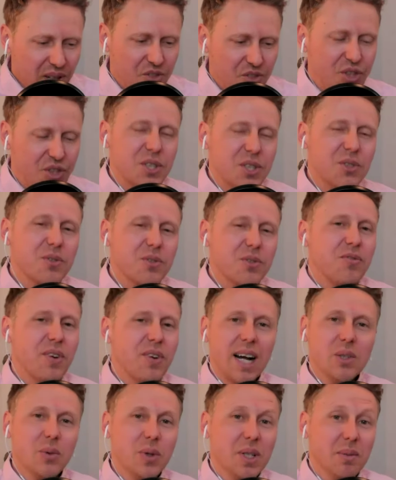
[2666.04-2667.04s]
just
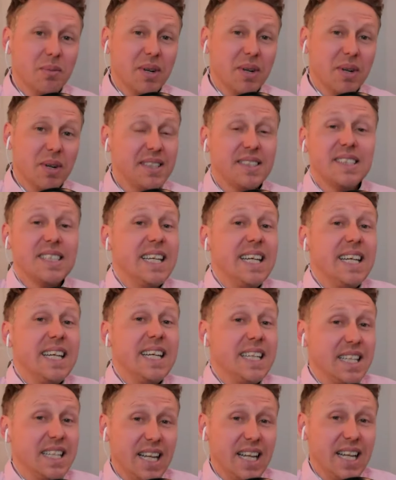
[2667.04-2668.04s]
following the money,
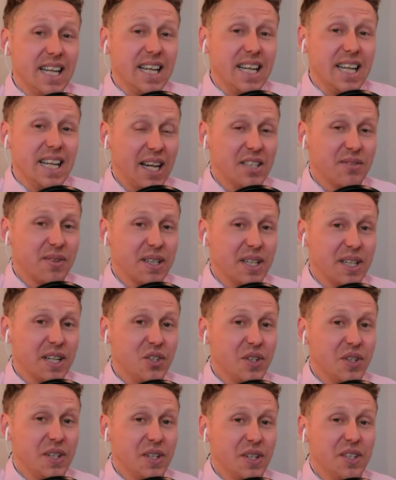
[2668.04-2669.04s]
seeing how the Gates
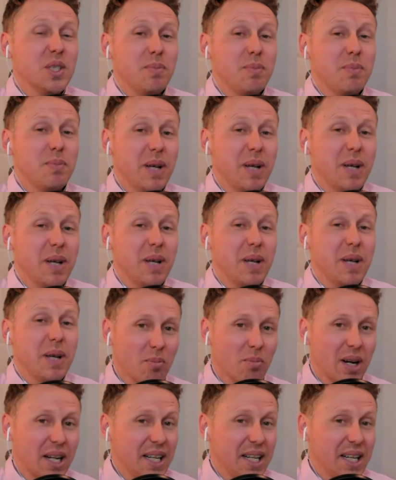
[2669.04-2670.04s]
Foundation is spending
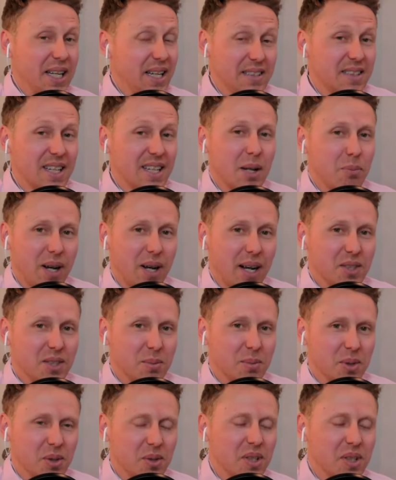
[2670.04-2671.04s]
our money is not
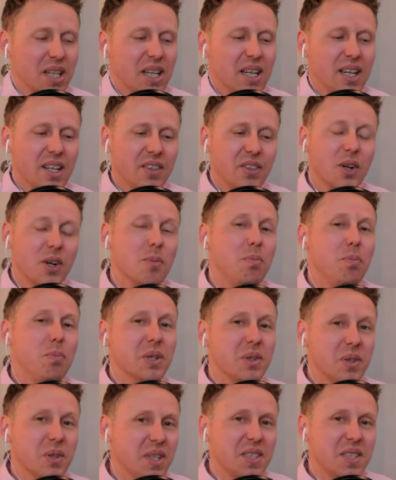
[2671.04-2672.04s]
possible. There are
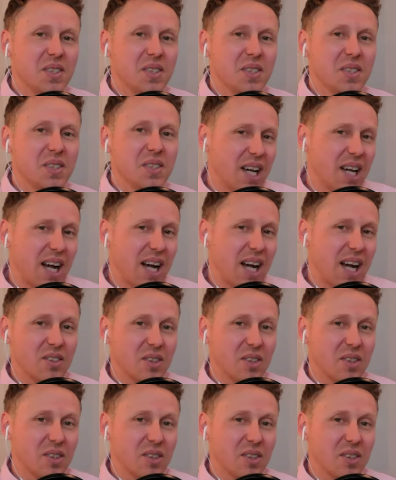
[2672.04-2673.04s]
billions of
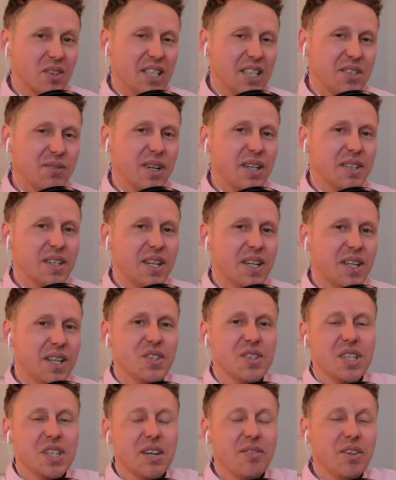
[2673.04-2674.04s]
dollars that the Gates Foundation
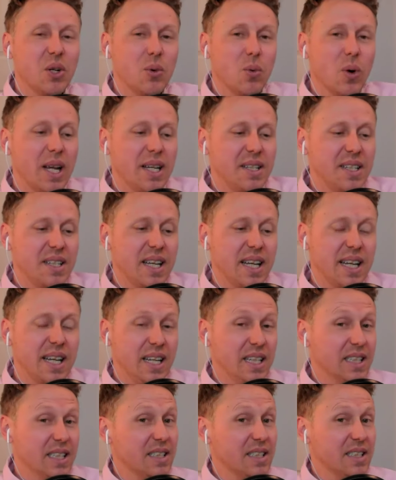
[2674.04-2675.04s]
is giving away today
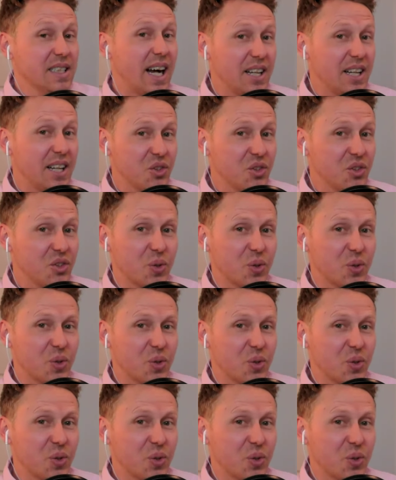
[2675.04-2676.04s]
in
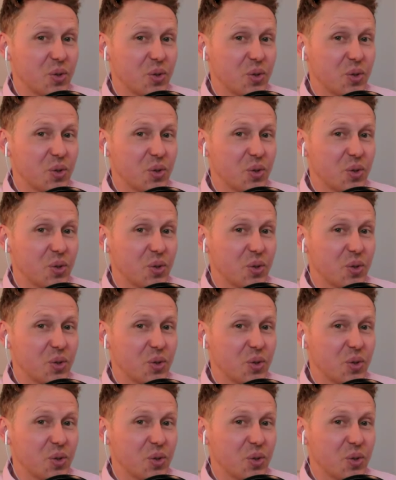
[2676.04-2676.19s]
contracts